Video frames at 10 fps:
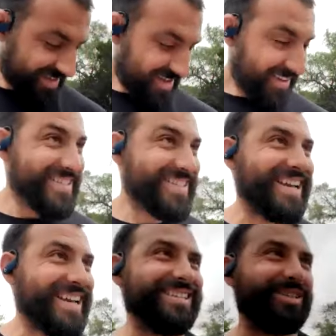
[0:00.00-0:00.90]
this guy's a little
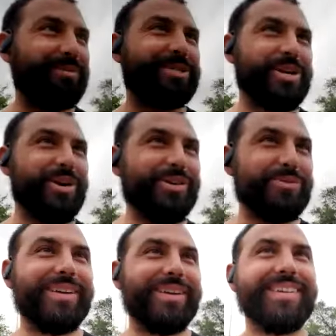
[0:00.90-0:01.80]
bit too cheery for me.
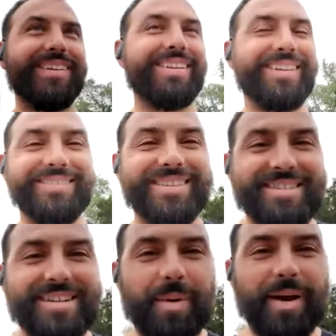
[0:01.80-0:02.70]
No. It's not my
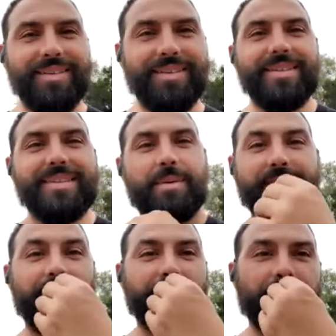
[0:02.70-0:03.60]

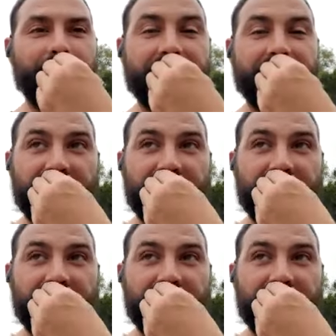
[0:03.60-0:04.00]
style, not my scene.